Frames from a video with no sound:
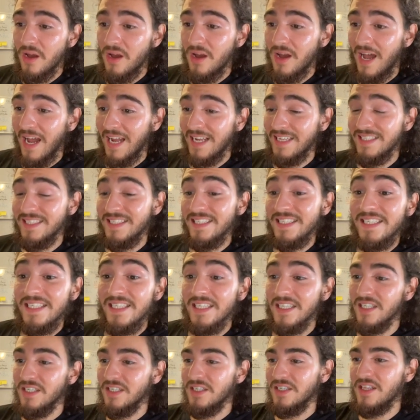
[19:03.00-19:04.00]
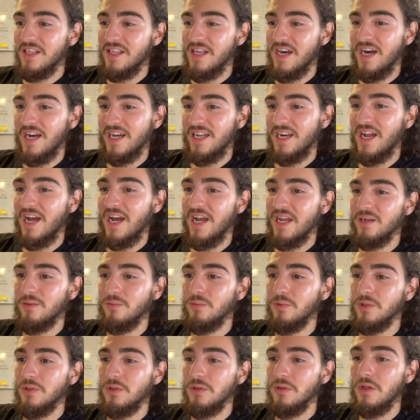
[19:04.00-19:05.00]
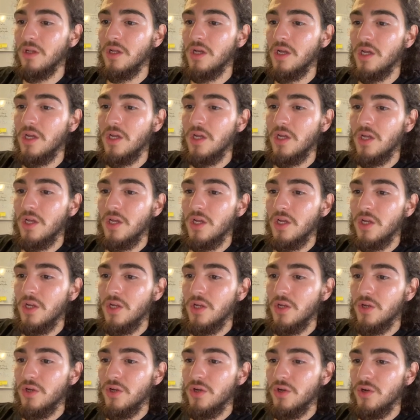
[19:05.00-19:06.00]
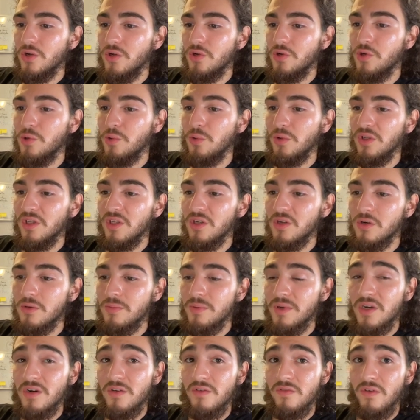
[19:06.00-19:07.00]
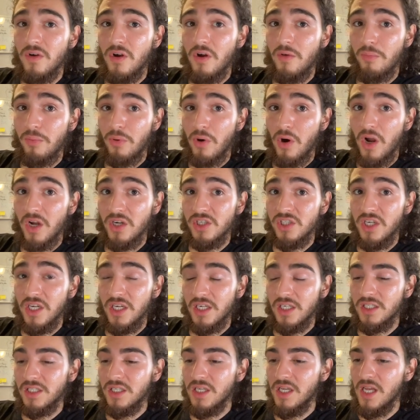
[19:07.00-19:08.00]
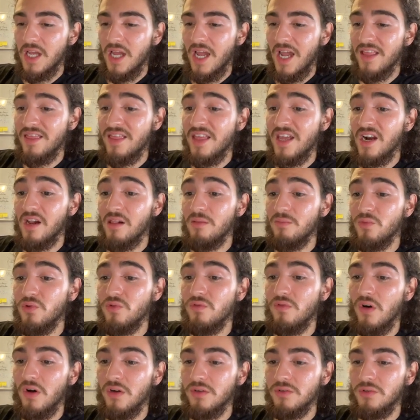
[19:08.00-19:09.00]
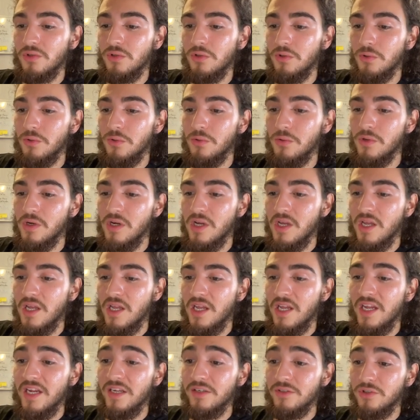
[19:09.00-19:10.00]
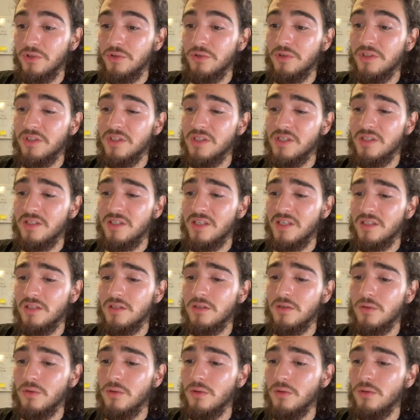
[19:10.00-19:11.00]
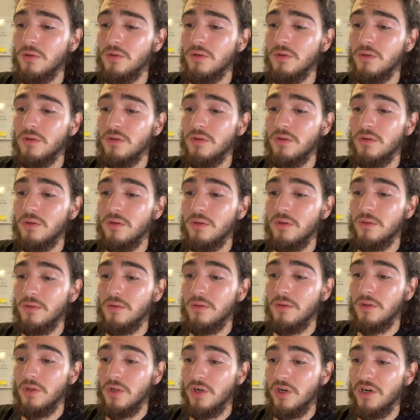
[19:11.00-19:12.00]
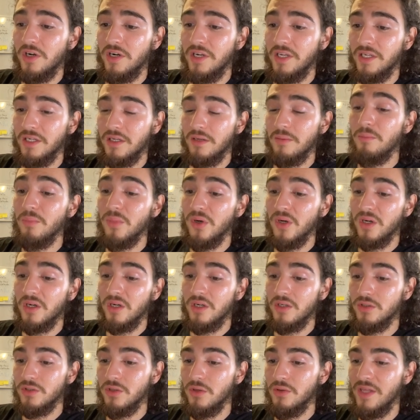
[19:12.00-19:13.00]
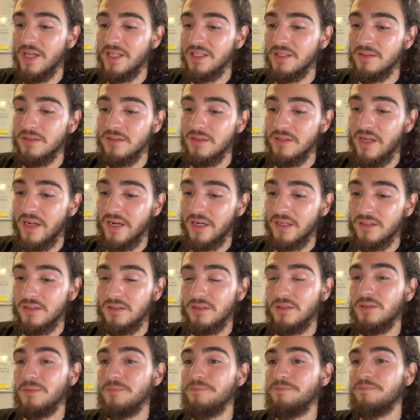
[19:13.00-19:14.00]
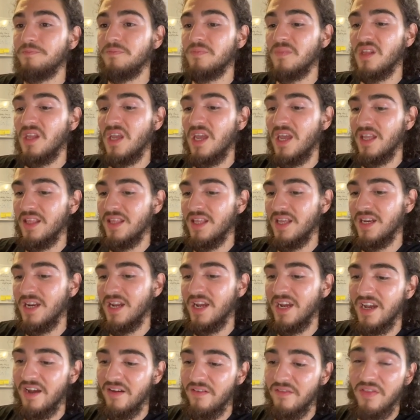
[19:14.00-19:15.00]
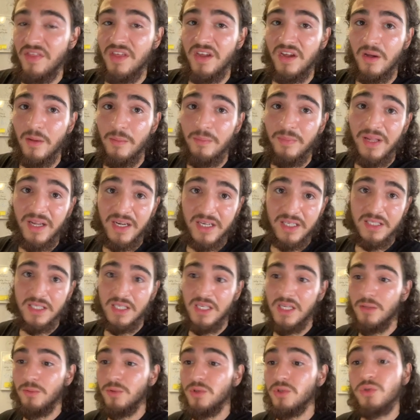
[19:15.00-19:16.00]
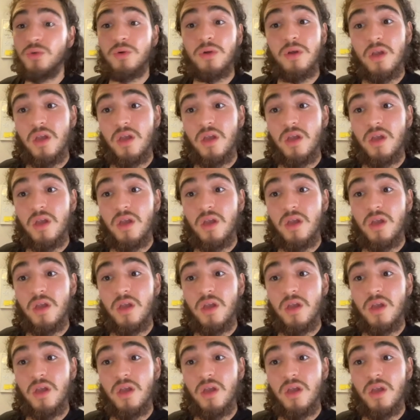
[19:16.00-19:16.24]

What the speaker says: idea that I will do a little bit of a project, and then I'll move on to Intro to Statistical Learning book. So that's next. And then I have Think Complexity, which